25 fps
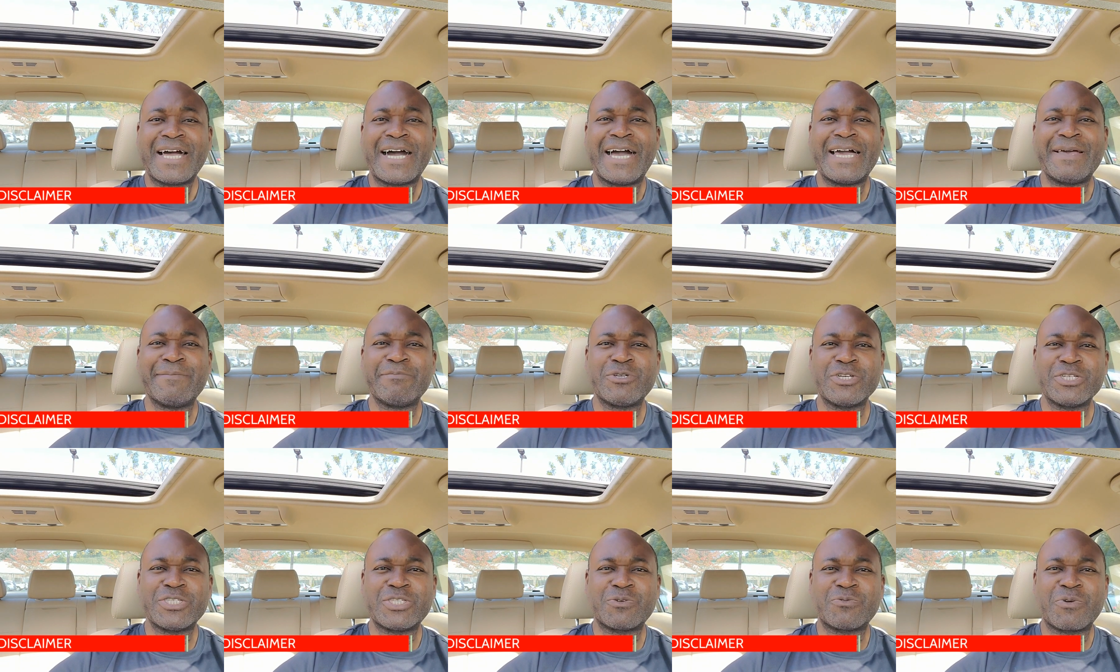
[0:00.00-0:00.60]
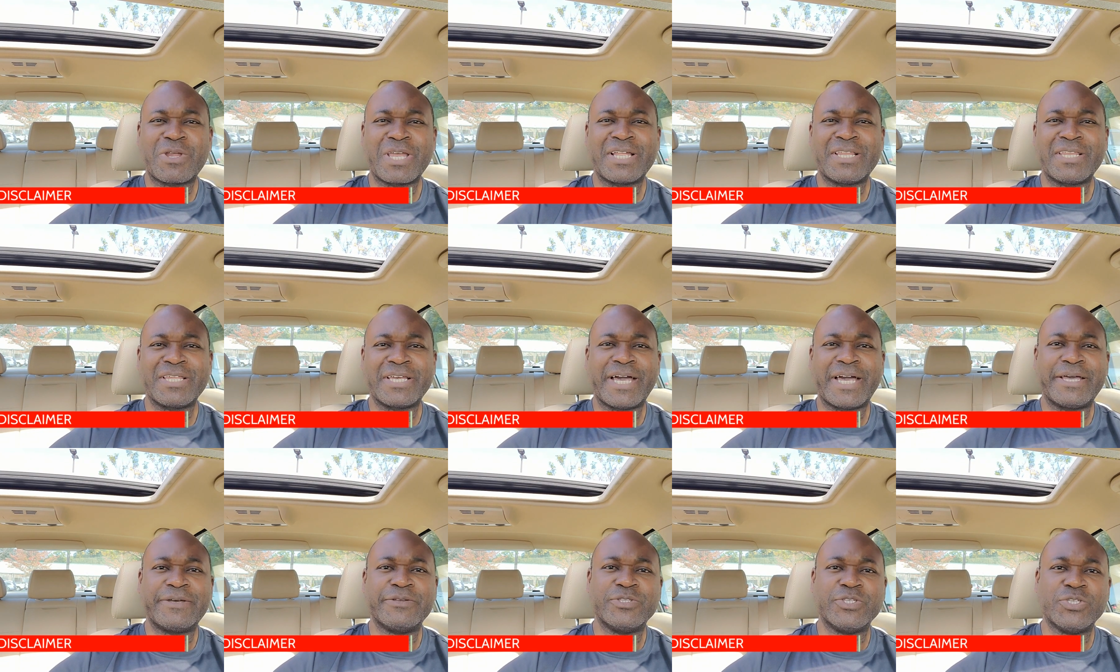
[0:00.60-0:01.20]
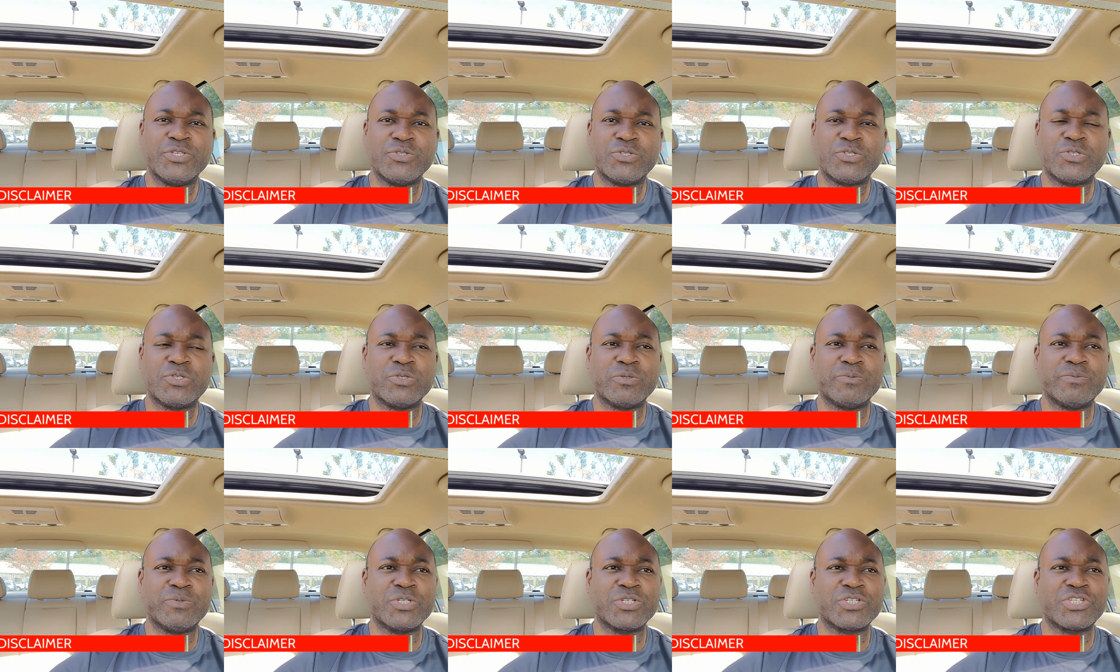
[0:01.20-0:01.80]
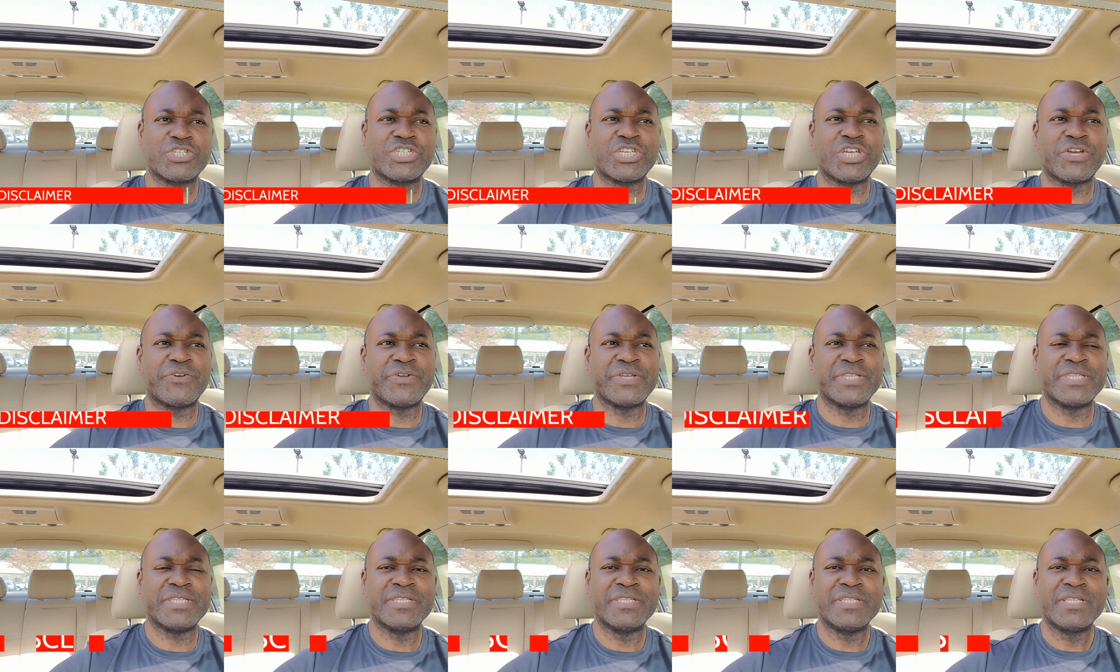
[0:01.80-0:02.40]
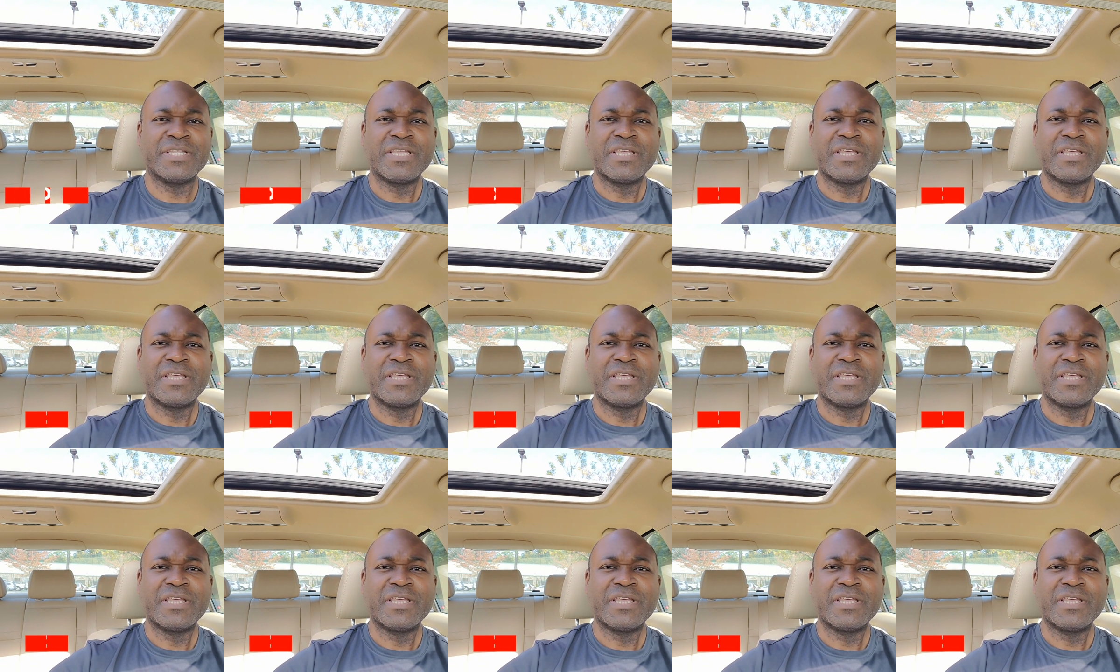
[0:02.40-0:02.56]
I'm just a regular guy on YouTube, just sharing